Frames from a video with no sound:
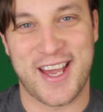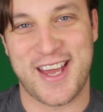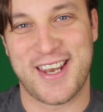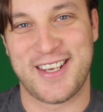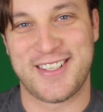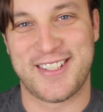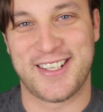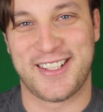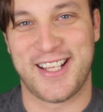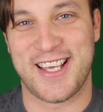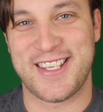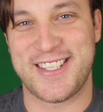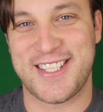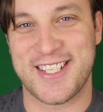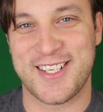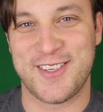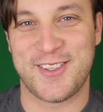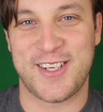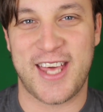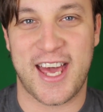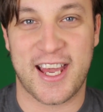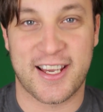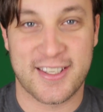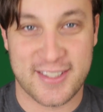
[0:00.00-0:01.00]
day, and until I see
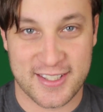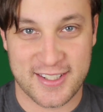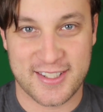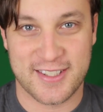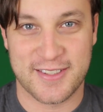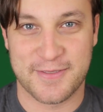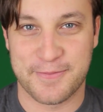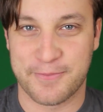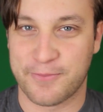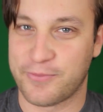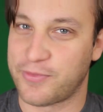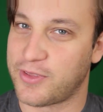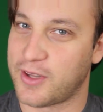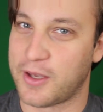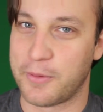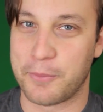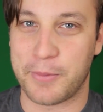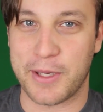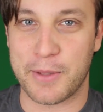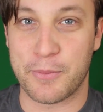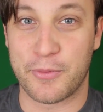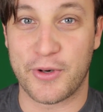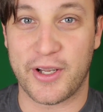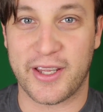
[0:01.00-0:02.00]
you next,
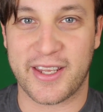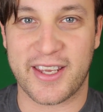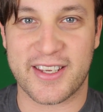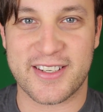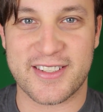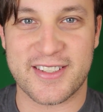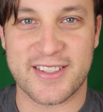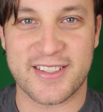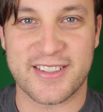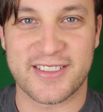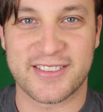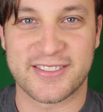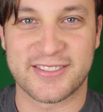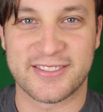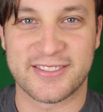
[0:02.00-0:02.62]
be brilliant.